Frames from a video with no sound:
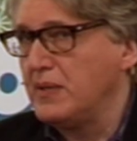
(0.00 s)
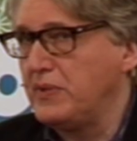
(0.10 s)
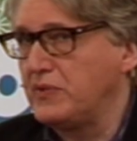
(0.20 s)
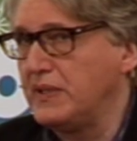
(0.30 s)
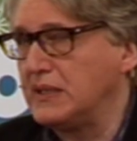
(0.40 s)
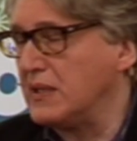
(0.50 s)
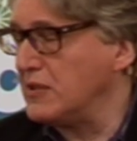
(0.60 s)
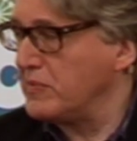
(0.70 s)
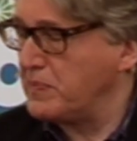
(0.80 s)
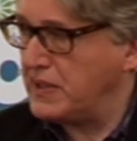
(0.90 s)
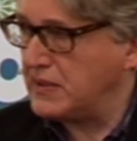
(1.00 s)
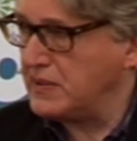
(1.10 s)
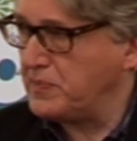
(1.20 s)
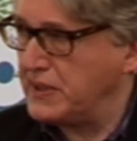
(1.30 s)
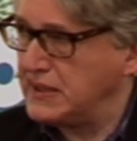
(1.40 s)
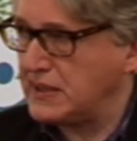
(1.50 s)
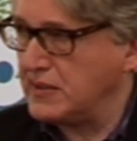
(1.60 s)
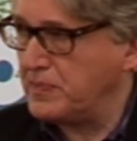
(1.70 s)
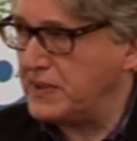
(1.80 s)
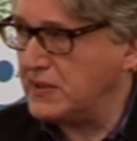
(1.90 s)
between economic power and
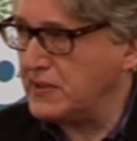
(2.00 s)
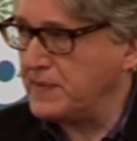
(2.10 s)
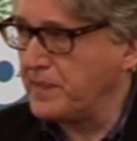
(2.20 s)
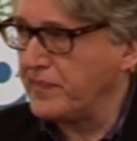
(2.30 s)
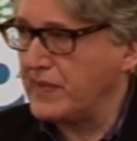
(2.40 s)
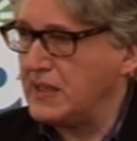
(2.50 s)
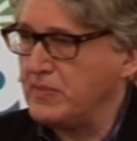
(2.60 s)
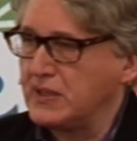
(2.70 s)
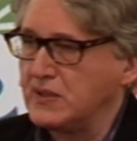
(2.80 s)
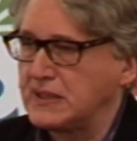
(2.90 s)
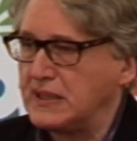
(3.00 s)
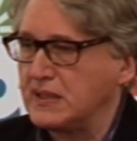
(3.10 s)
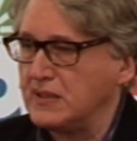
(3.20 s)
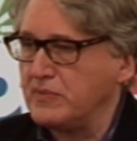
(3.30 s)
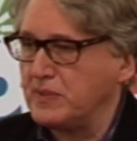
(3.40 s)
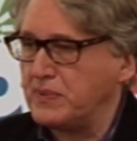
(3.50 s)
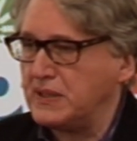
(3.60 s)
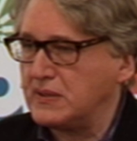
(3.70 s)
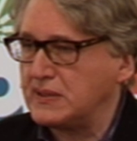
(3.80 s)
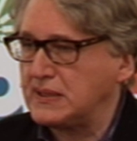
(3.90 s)
political power. Yeah? Because economic
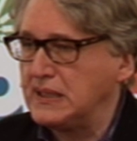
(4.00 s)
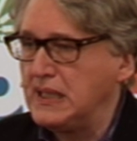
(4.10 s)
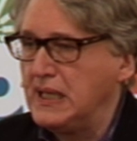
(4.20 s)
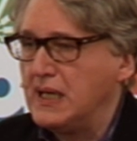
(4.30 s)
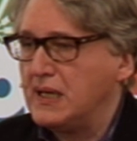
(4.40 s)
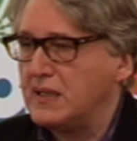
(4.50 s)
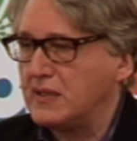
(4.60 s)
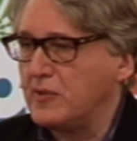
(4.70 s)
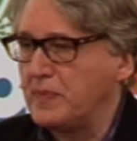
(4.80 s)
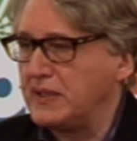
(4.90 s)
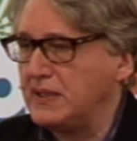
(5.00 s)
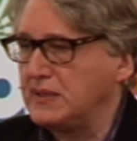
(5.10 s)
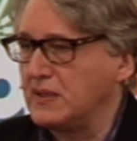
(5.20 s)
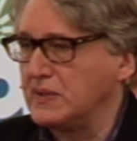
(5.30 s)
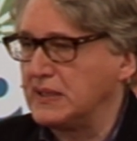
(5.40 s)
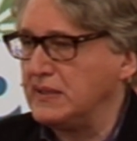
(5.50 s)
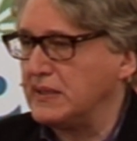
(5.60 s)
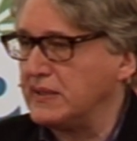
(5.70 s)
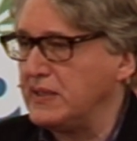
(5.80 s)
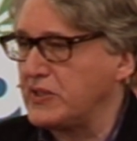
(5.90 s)
powers are operating on the
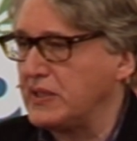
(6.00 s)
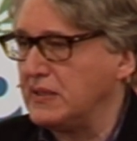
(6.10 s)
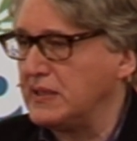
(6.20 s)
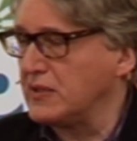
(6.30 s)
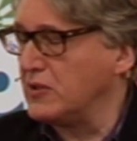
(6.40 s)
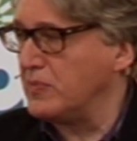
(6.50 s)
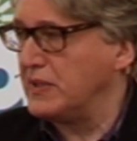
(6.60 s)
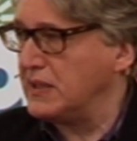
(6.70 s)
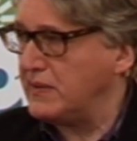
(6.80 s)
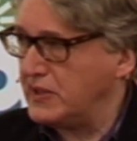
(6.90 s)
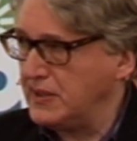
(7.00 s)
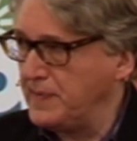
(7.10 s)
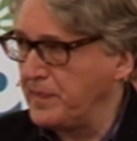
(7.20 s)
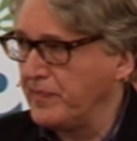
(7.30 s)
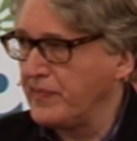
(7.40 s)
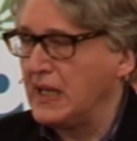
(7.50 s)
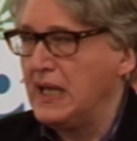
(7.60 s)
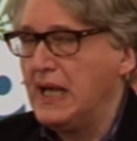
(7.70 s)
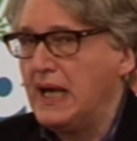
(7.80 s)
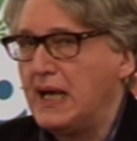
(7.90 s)
international and global level,
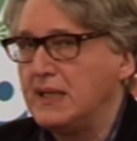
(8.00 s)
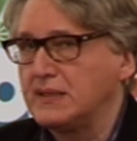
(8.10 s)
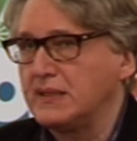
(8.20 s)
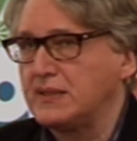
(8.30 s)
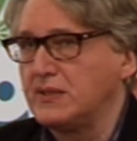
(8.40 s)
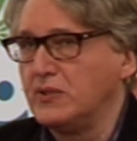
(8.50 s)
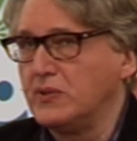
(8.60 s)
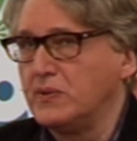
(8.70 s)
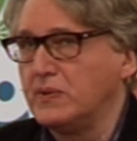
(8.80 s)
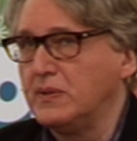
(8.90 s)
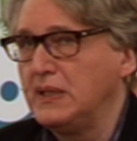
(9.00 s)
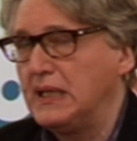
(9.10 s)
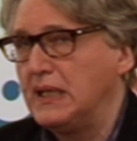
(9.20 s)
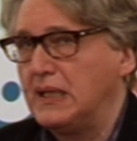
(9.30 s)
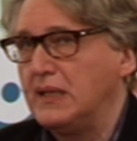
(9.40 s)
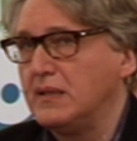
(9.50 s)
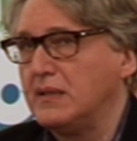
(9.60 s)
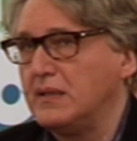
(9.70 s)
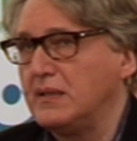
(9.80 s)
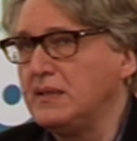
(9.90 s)
and there is no
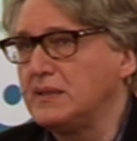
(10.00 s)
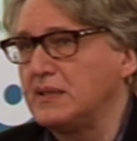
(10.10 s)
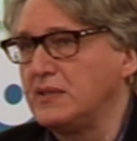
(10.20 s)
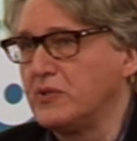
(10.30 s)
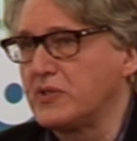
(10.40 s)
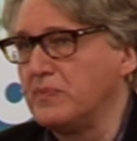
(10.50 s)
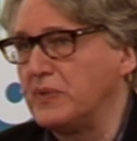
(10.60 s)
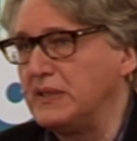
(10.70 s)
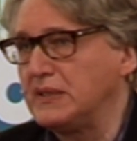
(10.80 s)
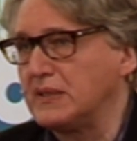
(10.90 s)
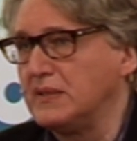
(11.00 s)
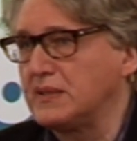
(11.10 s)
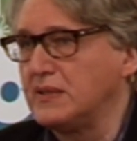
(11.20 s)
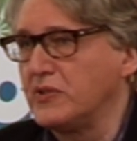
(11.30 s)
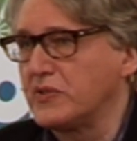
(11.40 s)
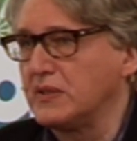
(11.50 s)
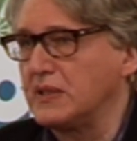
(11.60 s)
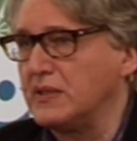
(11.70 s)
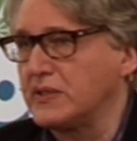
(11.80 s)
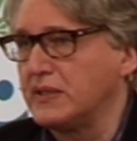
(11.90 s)
institution, political institution,
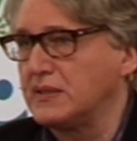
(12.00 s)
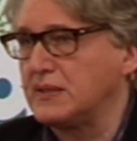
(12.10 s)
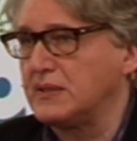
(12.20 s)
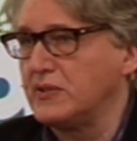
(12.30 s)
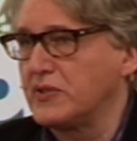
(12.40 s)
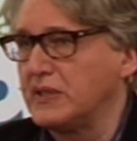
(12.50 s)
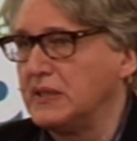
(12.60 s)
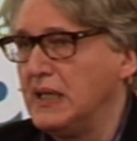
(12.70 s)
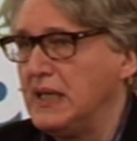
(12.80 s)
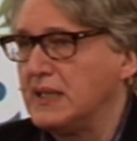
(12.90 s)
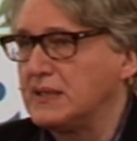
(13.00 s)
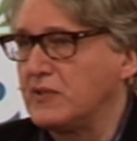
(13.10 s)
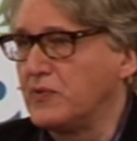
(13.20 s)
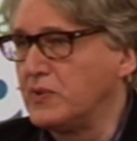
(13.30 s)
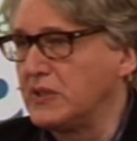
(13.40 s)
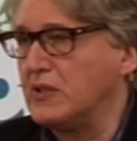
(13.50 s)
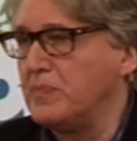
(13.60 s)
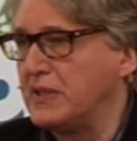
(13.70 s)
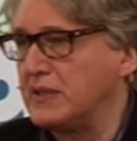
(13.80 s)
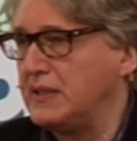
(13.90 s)
cultural institution that would
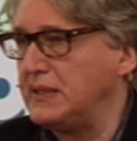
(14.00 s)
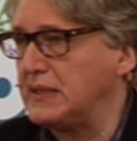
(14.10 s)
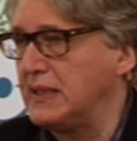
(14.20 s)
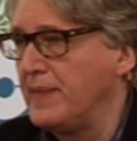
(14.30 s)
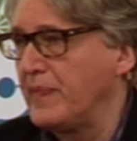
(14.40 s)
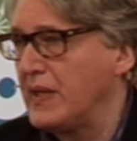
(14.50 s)
operate